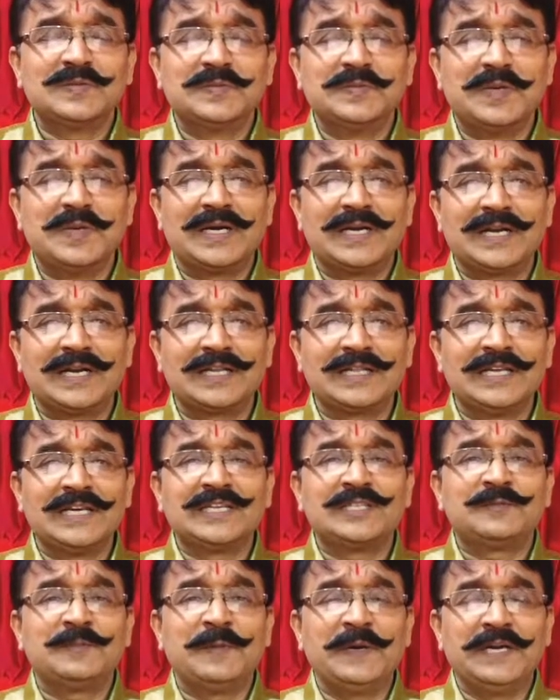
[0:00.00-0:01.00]
What are the
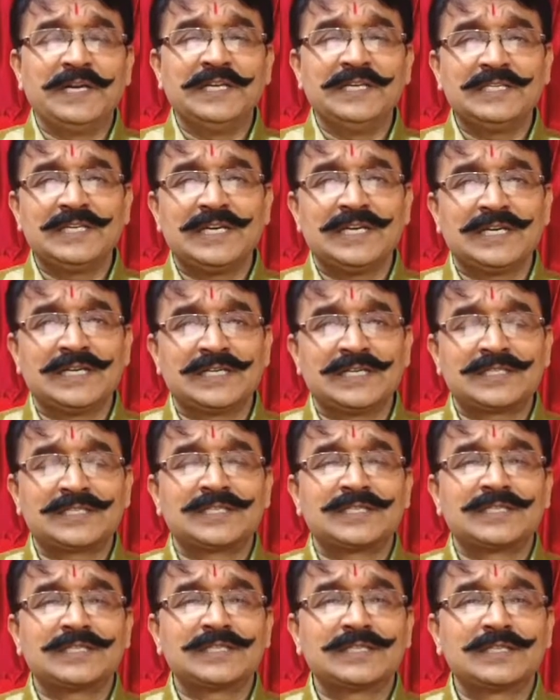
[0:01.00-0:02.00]

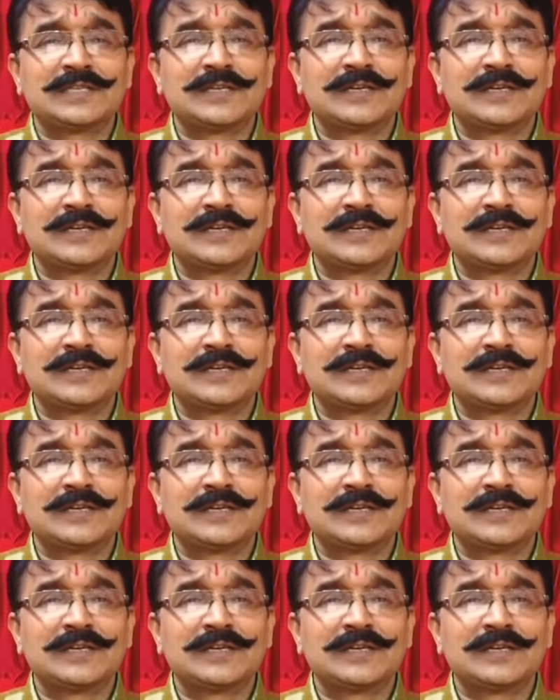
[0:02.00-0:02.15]
expenditures?